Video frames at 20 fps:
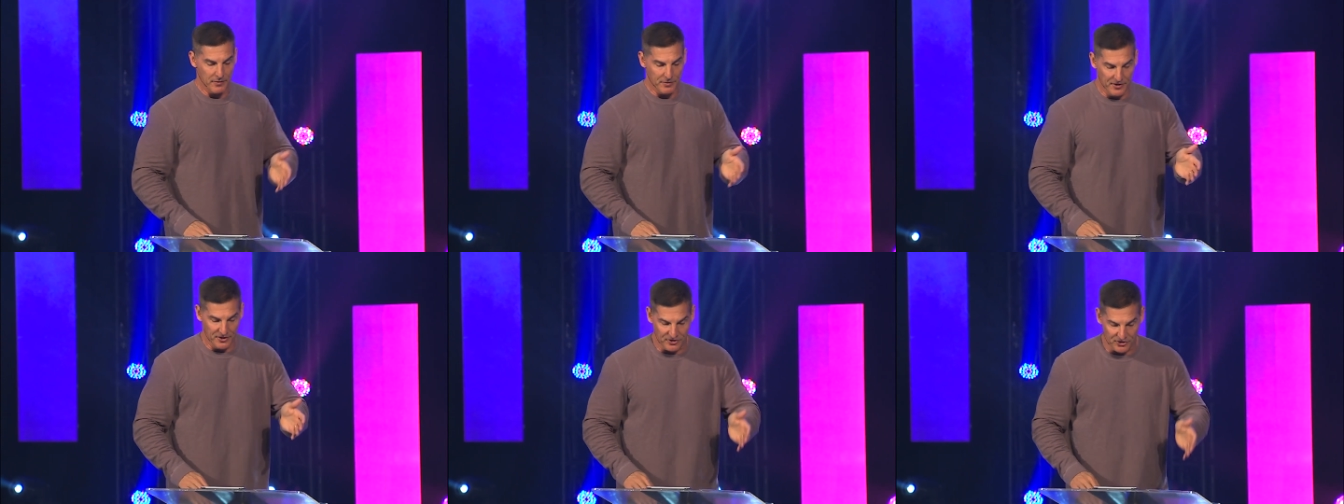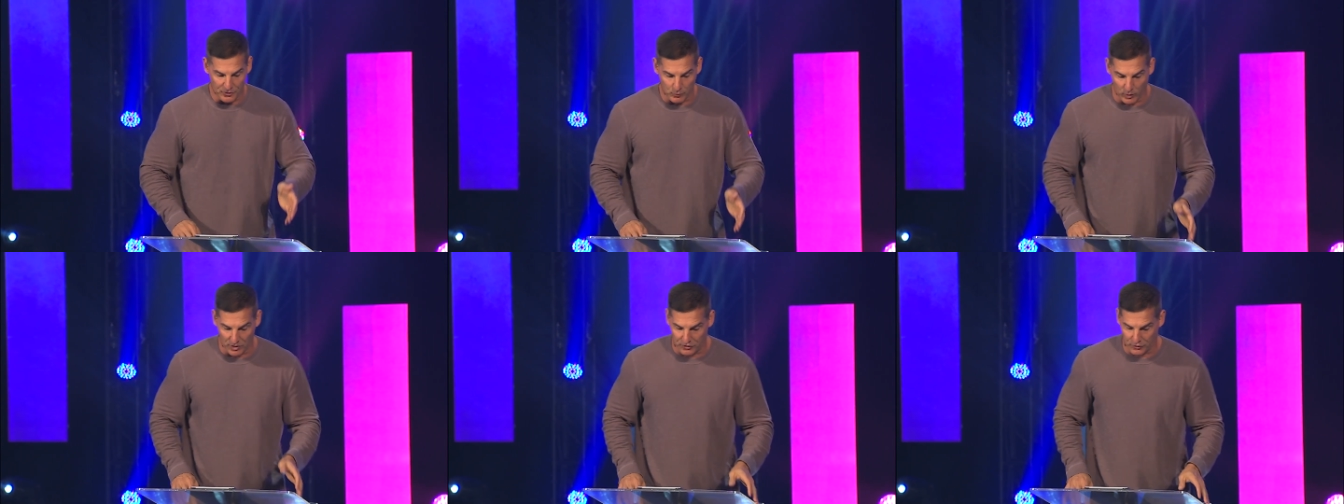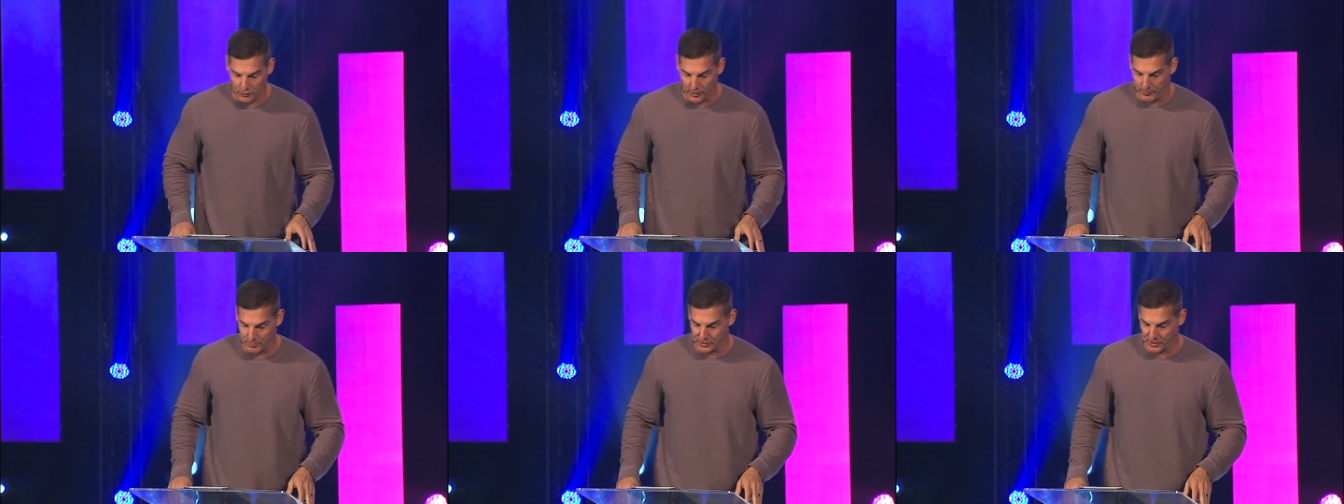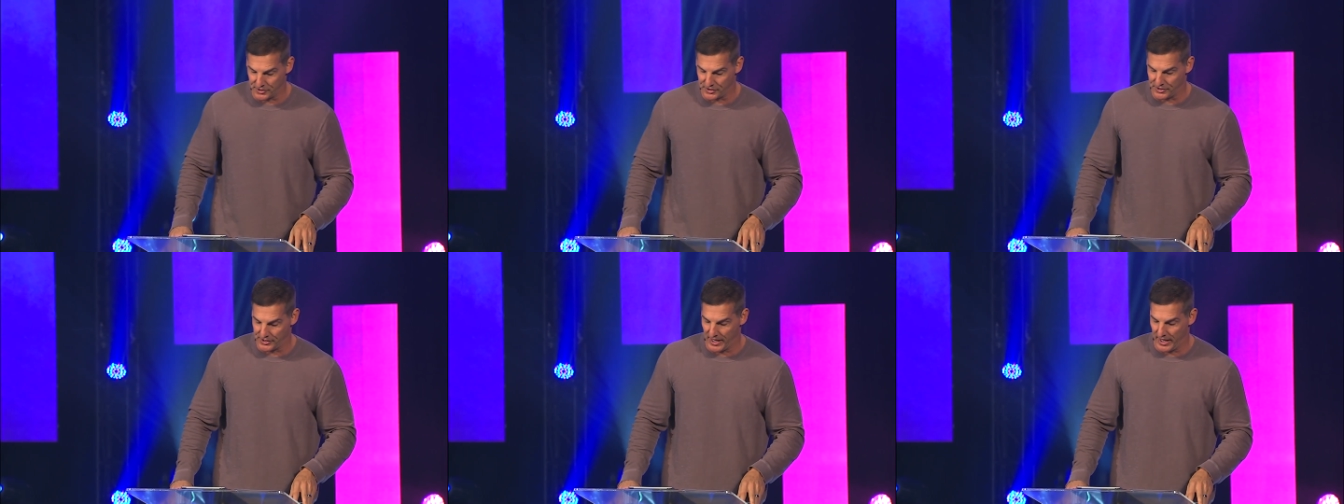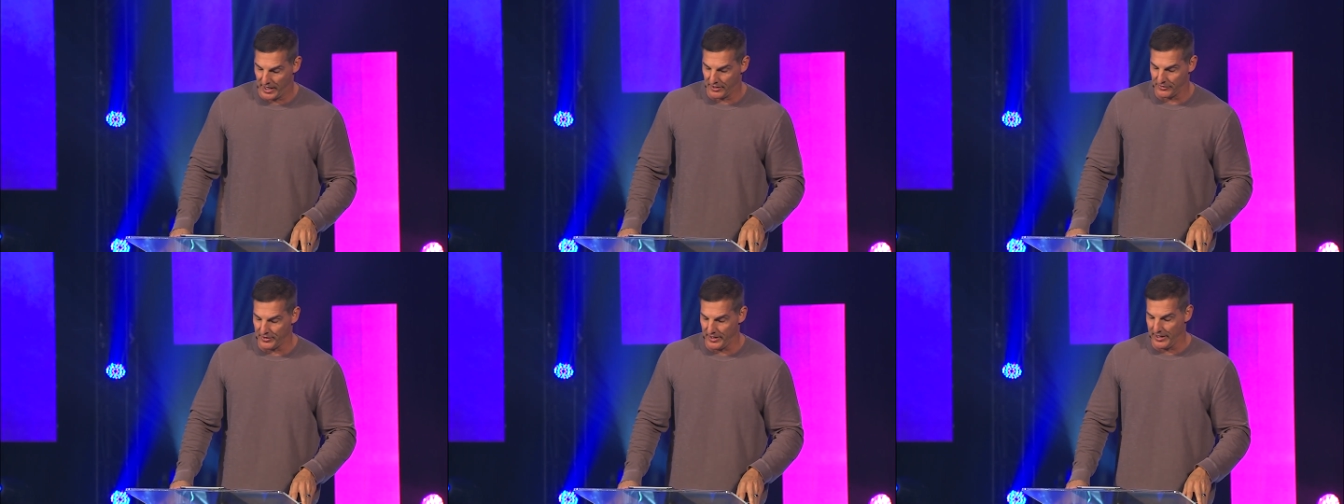This is what scripture
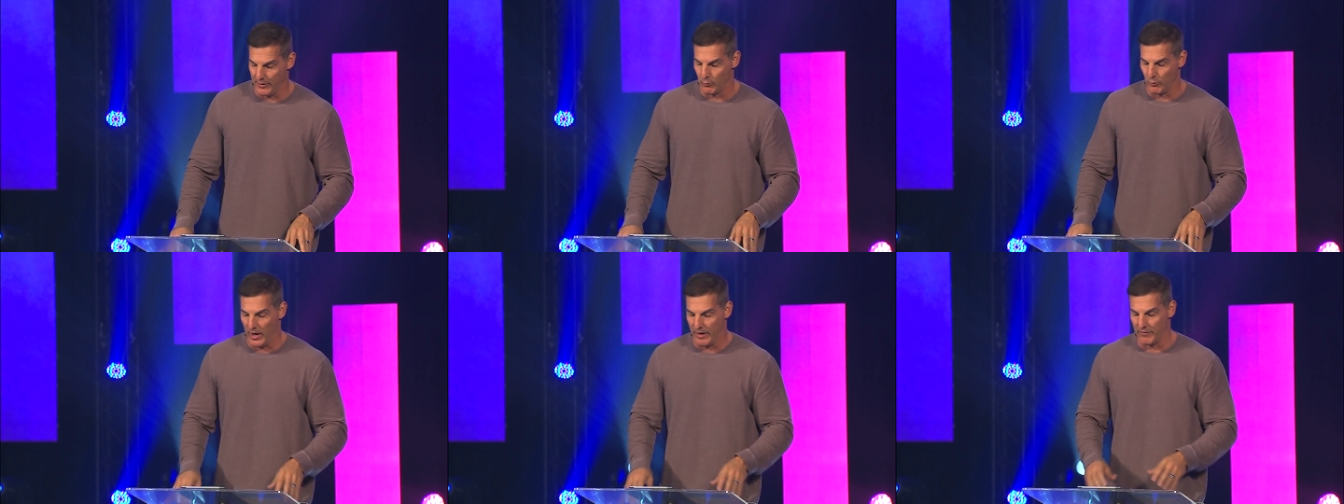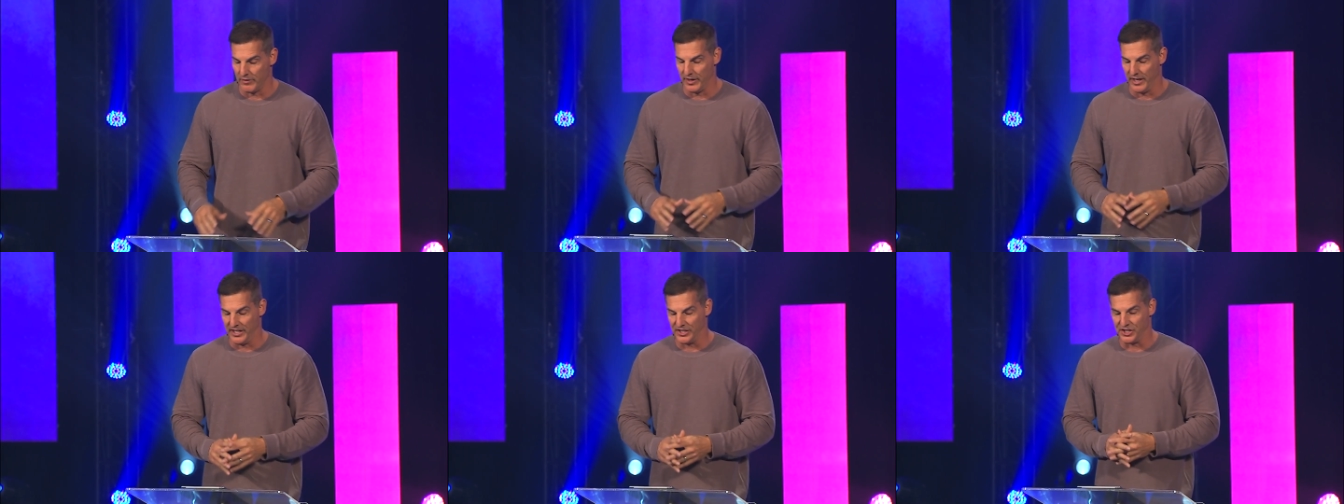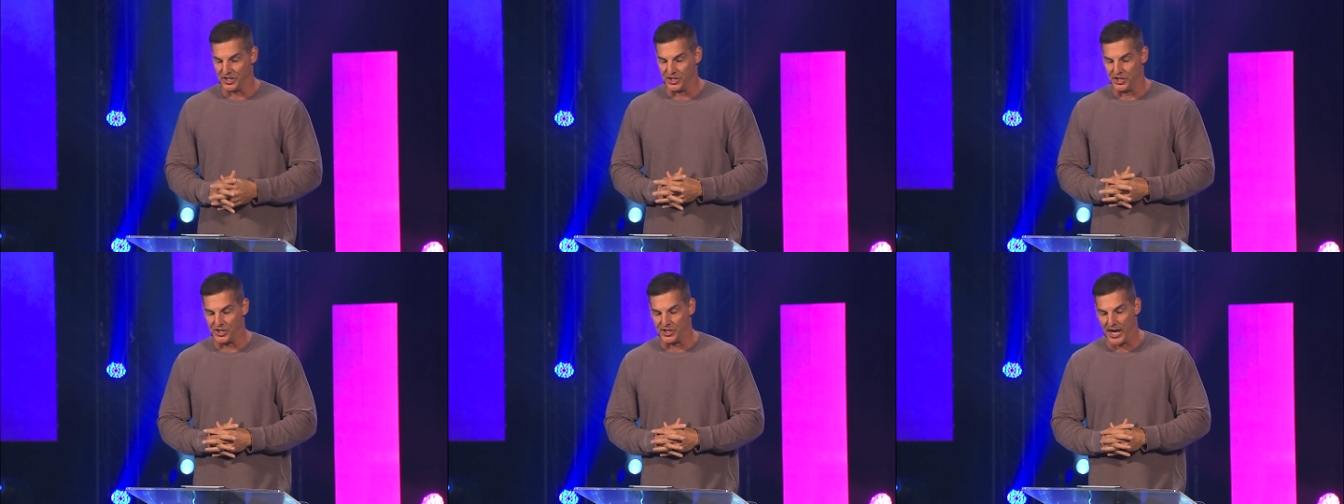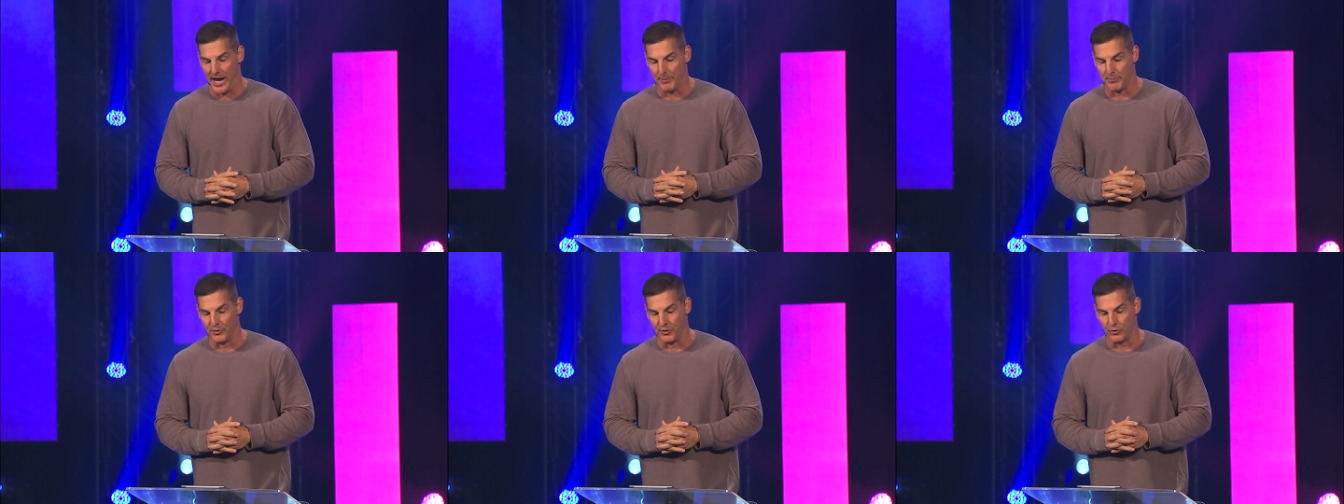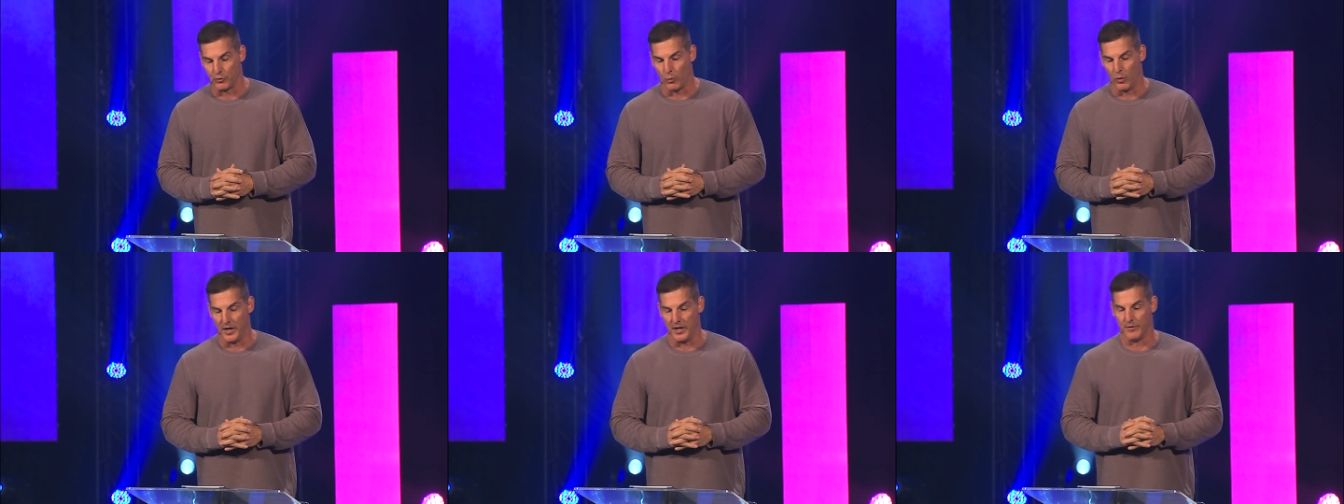says in Revelation chapter
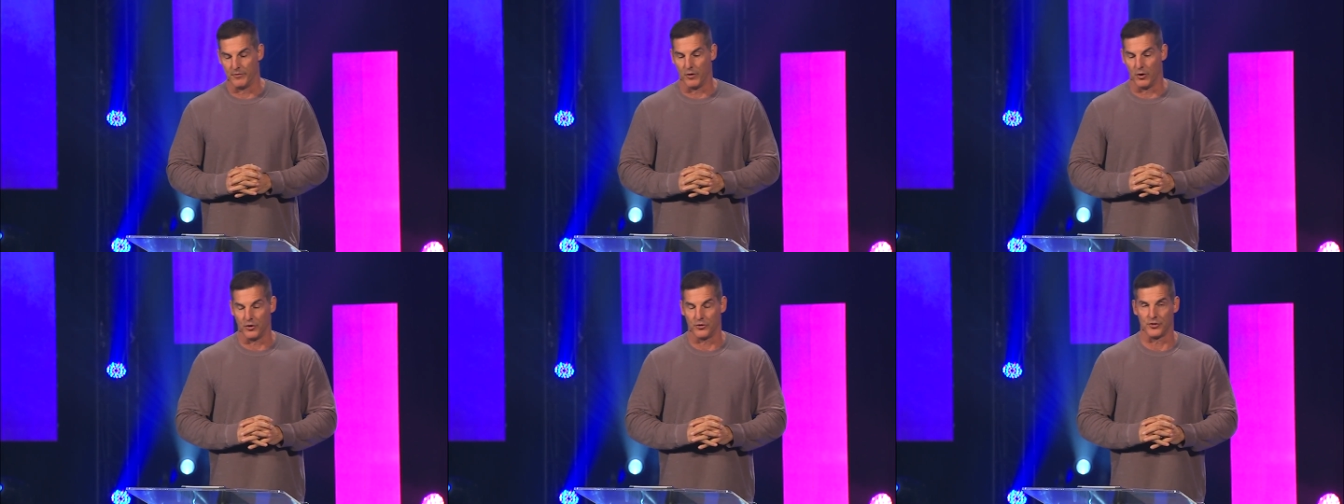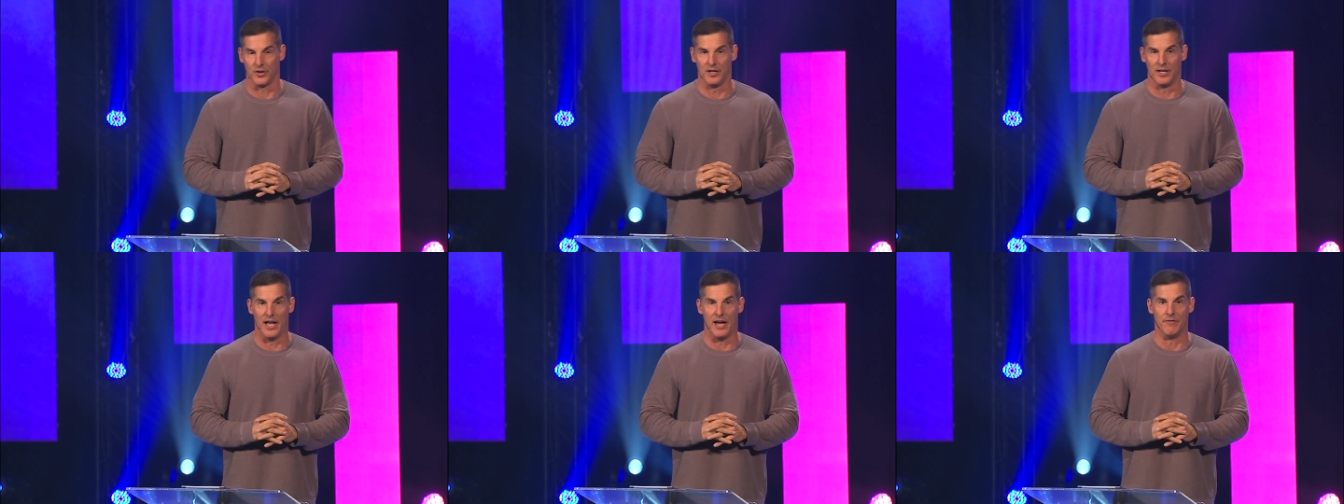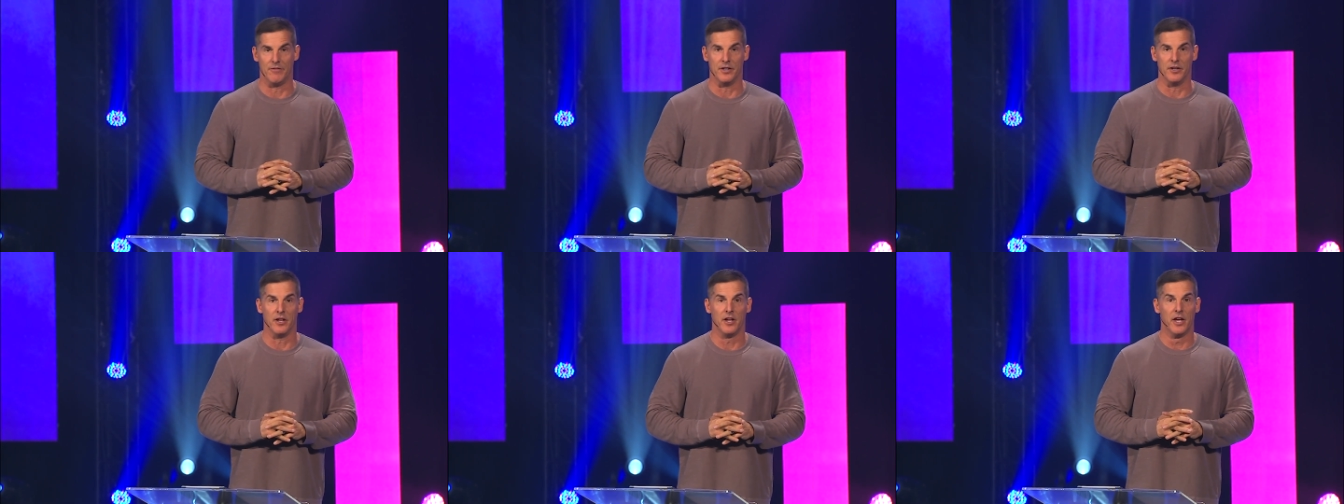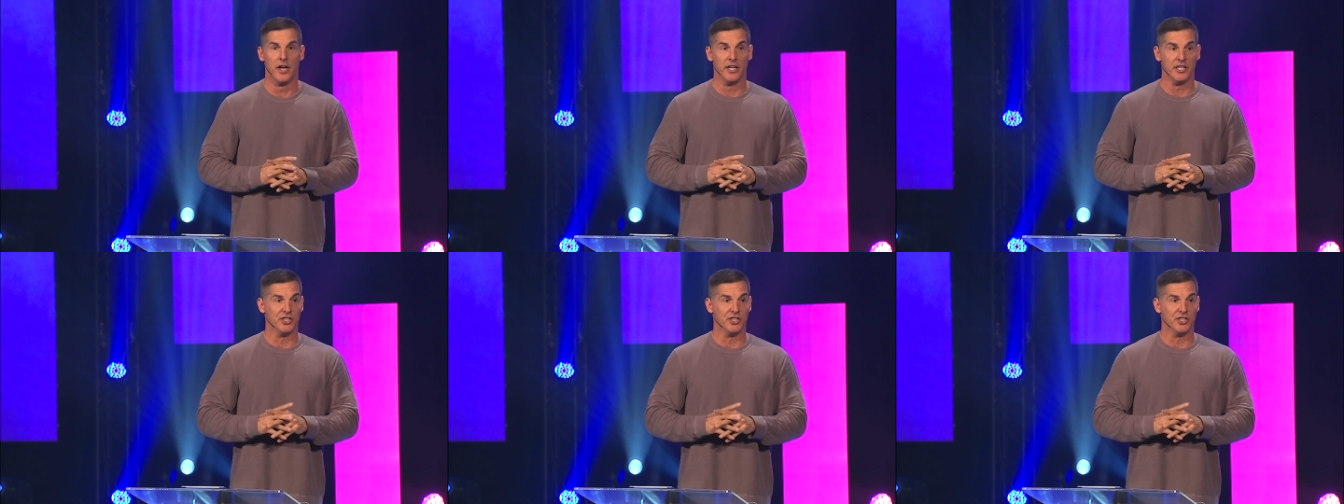20, verse 11.